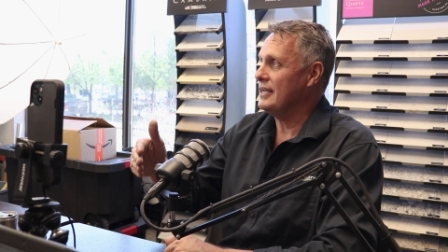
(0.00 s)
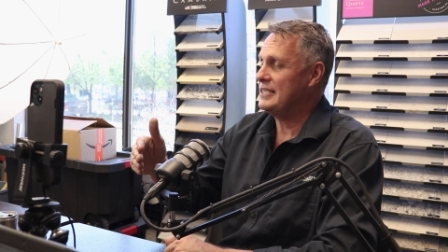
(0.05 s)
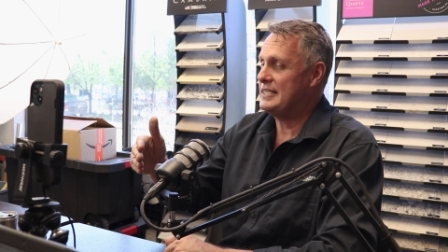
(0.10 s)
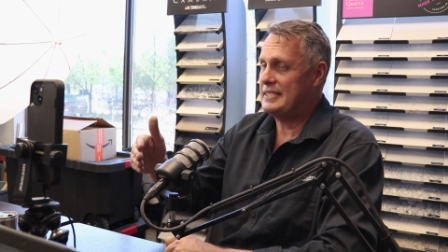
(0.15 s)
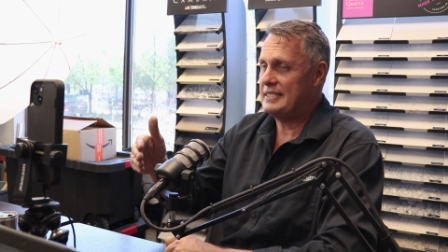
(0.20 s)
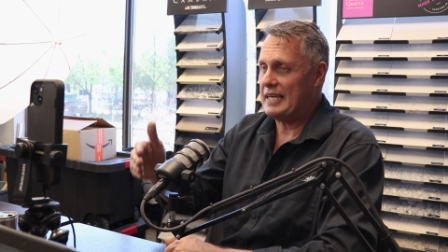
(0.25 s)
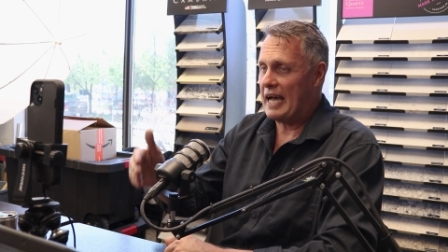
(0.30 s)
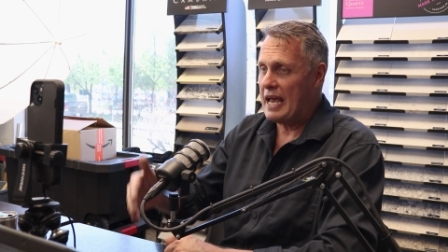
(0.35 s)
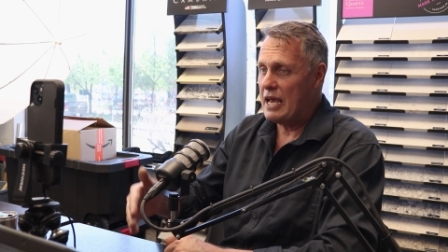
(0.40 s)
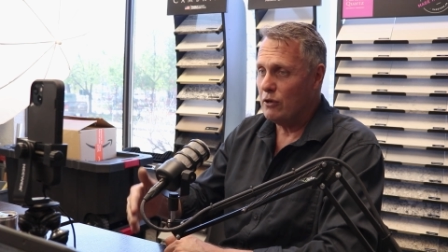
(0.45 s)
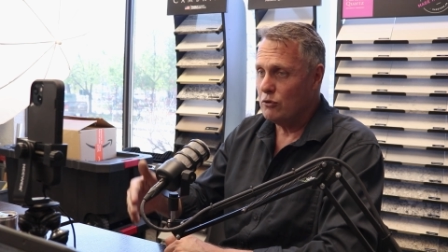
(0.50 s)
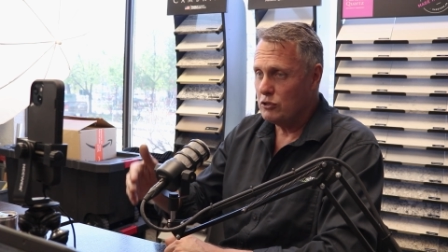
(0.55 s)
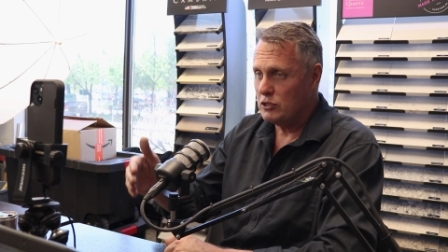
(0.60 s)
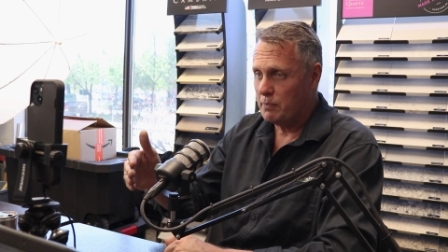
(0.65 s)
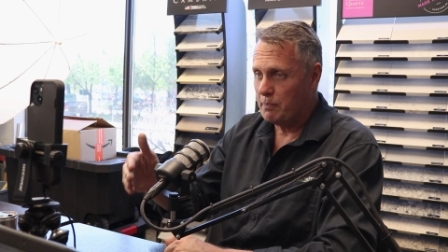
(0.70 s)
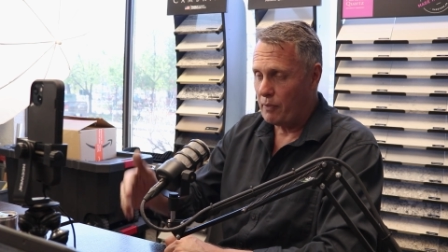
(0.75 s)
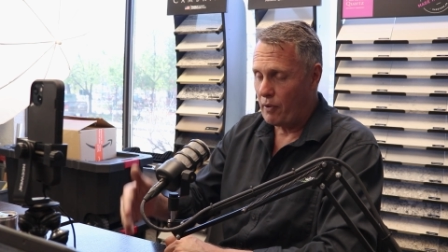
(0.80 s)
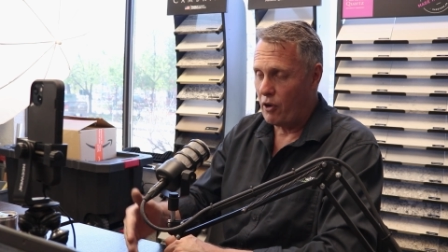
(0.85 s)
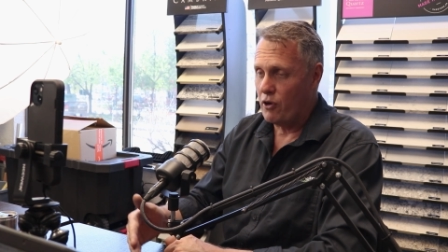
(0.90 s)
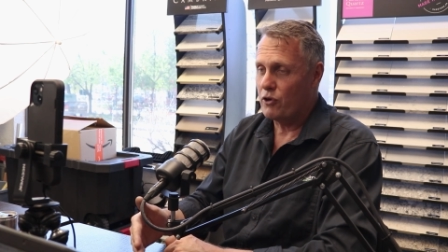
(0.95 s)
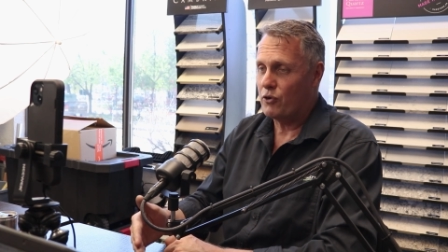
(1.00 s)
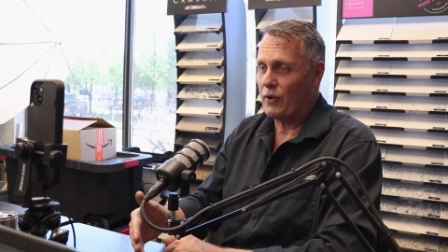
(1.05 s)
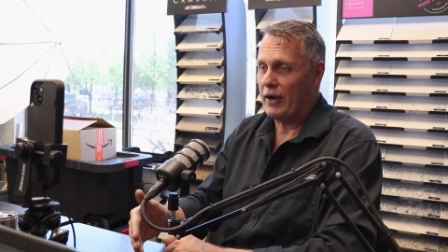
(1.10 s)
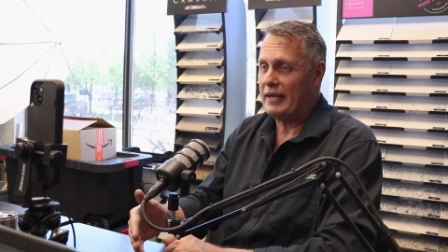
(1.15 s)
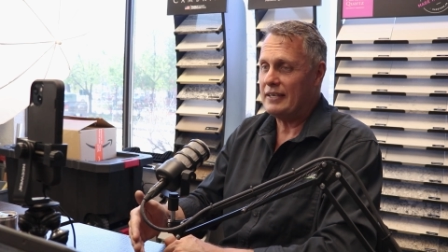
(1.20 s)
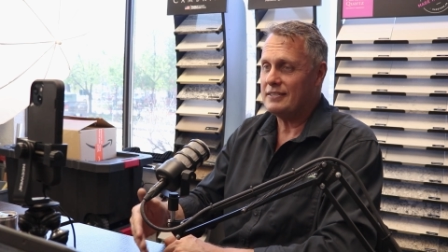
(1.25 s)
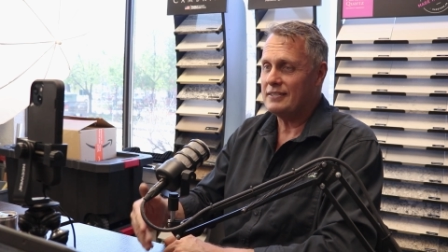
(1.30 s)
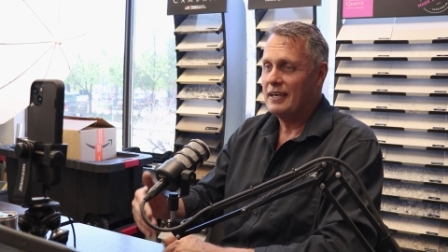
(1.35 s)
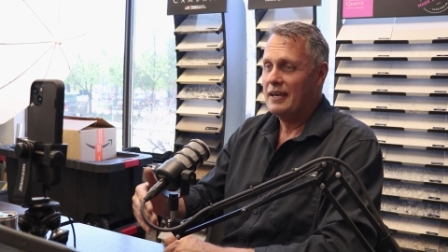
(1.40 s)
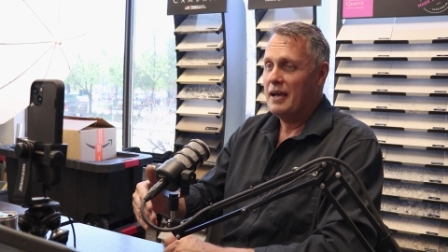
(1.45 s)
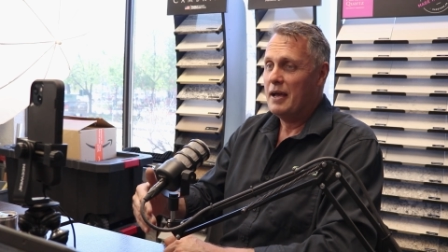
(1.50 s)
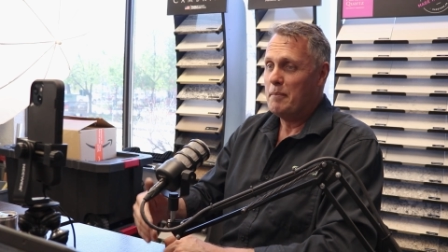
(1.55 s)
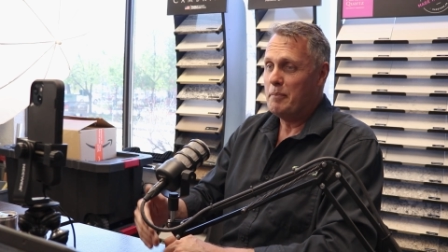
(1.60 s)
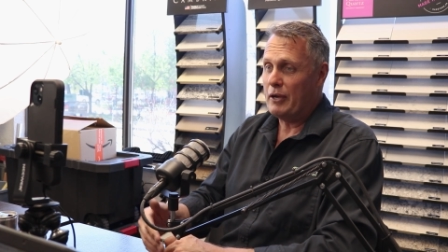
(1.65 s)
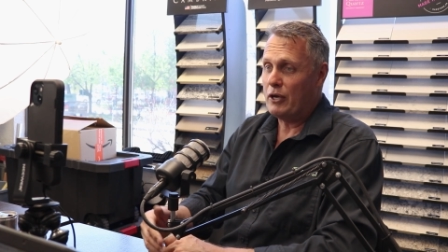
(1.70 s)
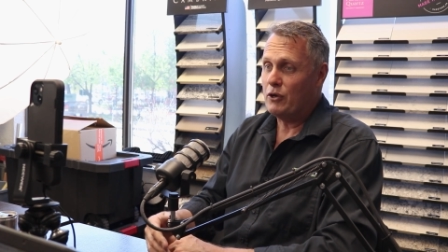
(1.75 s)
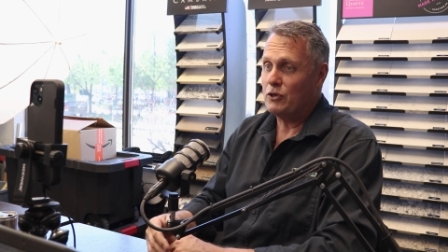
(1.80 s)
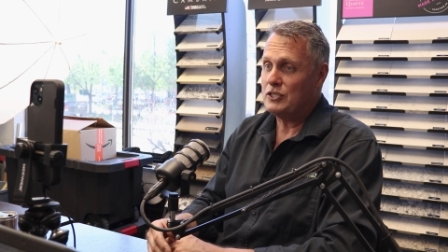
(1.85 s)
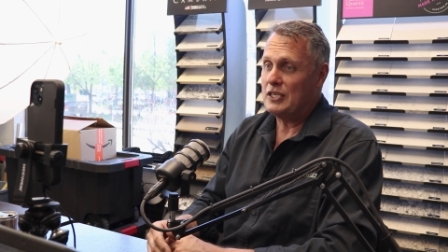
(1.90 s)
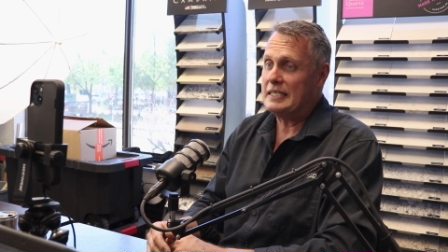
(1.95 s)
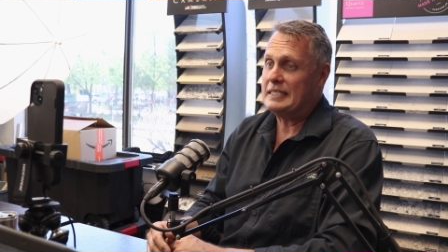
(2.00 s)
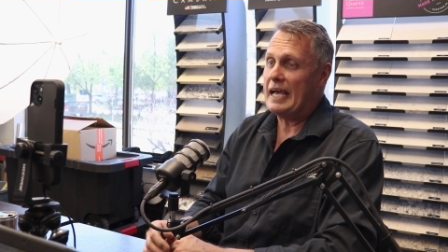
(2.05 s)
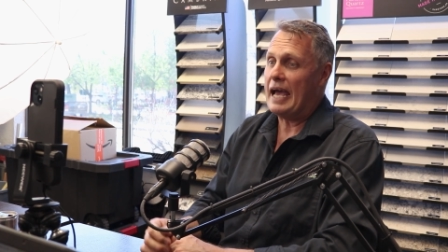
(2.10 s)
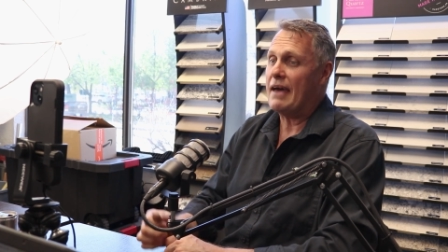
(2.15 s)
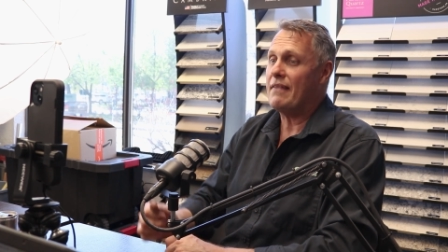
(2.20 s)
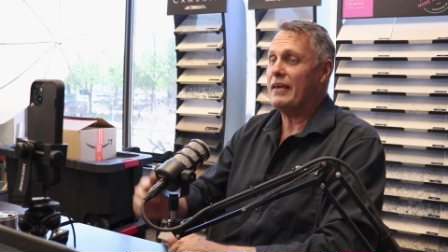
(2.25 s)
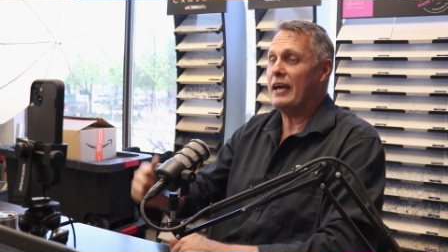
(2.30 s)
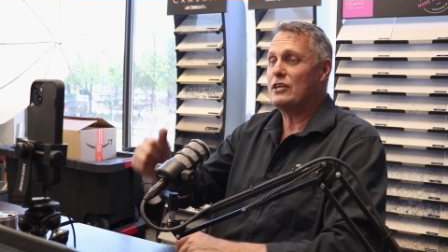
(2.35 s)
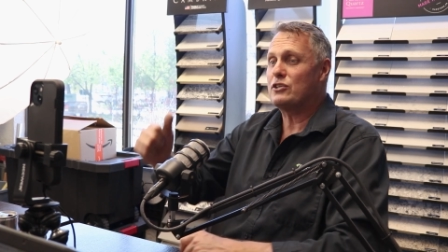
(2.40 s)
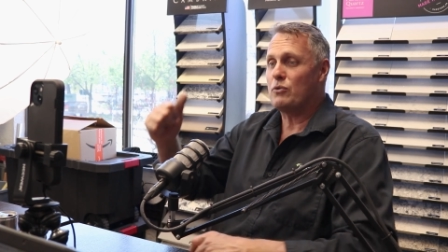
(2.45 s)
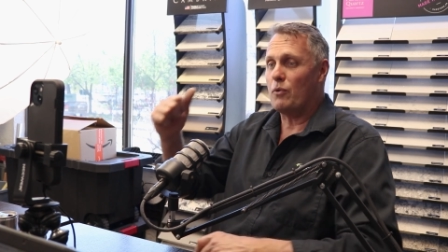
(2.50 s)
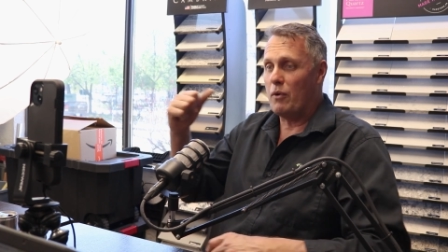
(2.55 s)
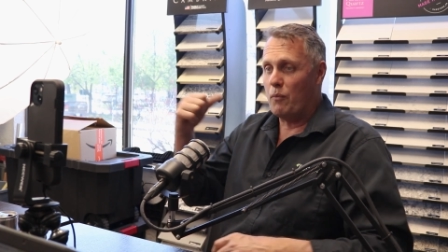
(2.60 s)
sales progress because he's out there.